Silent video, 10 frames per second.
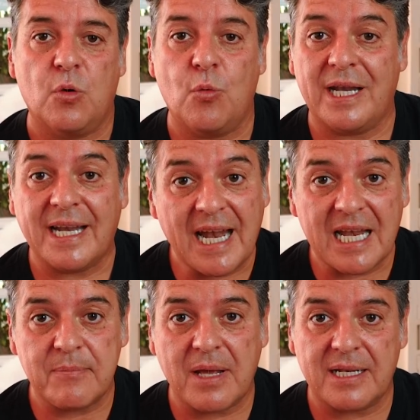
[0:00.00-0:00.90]
when
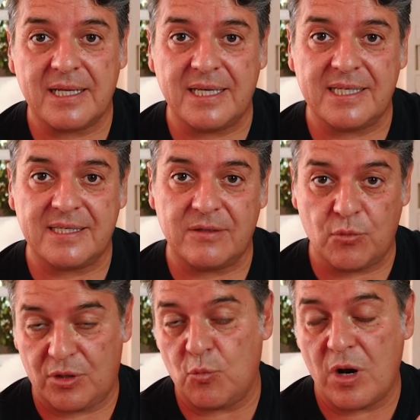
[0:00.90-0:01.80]

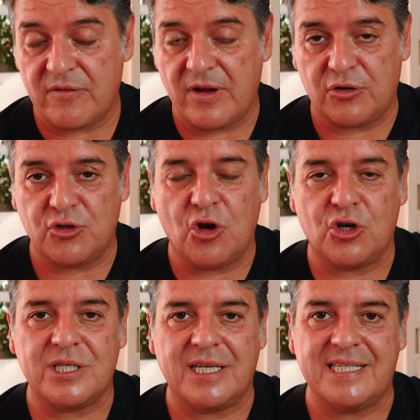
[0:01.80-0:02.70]
one of our
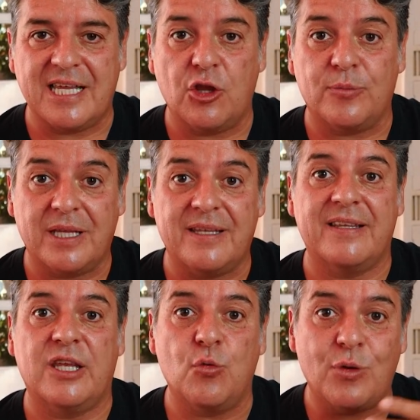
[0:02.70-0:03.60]
dogs is adopted in
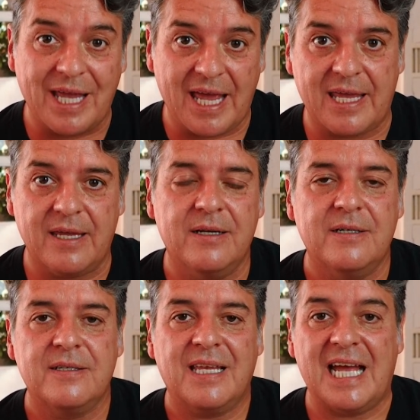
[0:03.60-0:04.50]
the UK
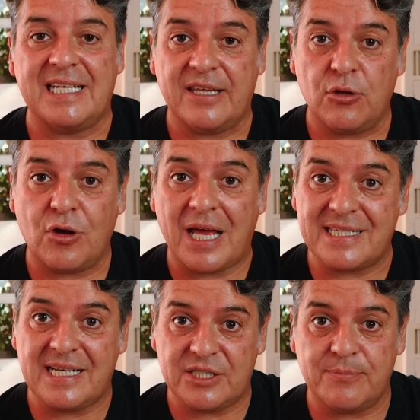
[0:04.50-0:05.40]
and the dog
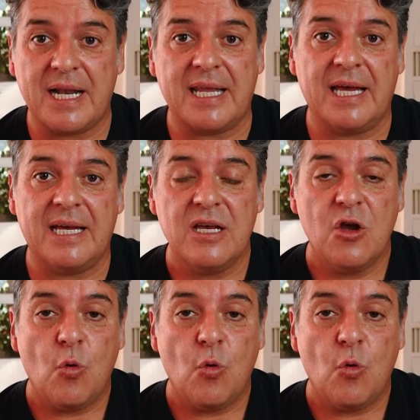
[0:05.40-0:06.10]
has leishmania,